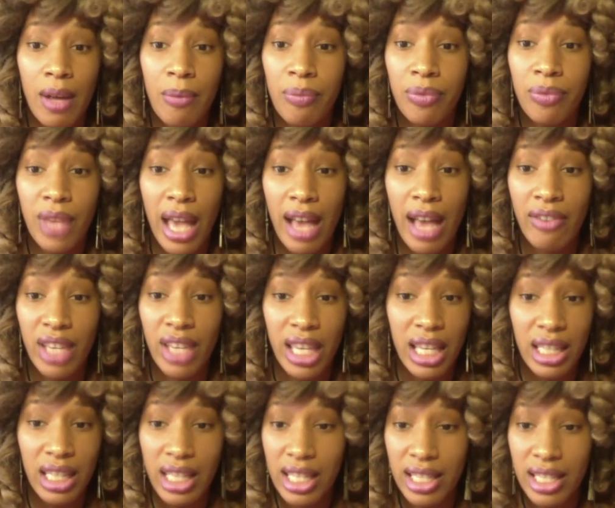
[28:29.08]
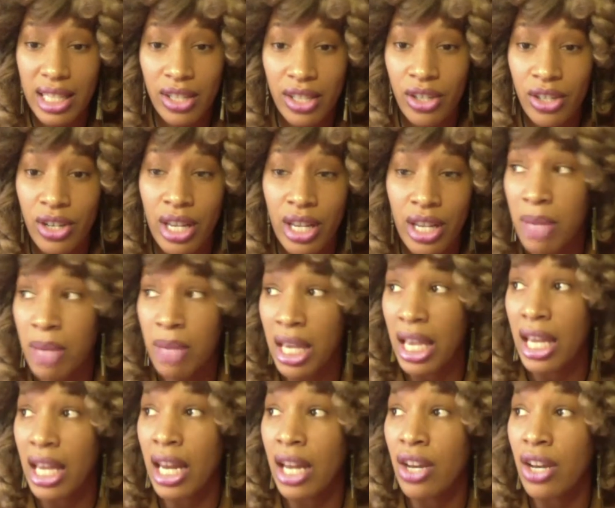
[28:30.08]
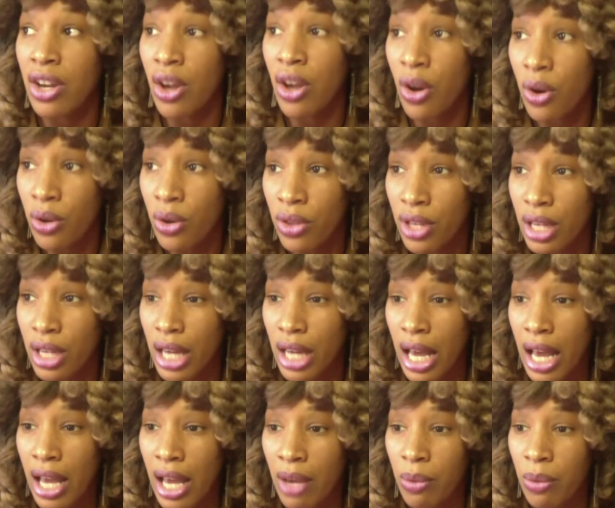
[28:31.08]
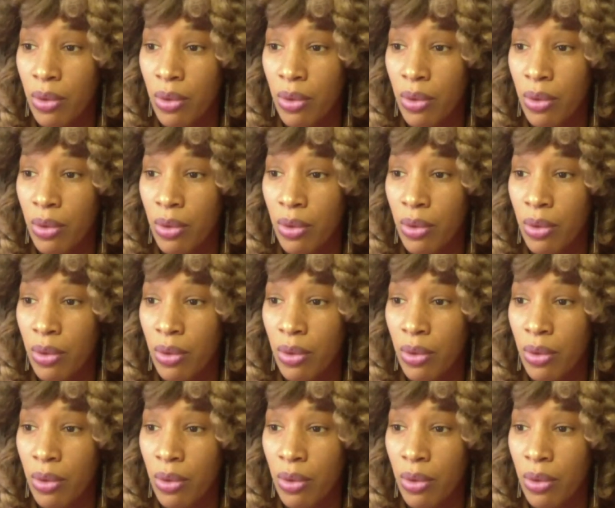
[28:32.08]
have a healing center in me, and I know that I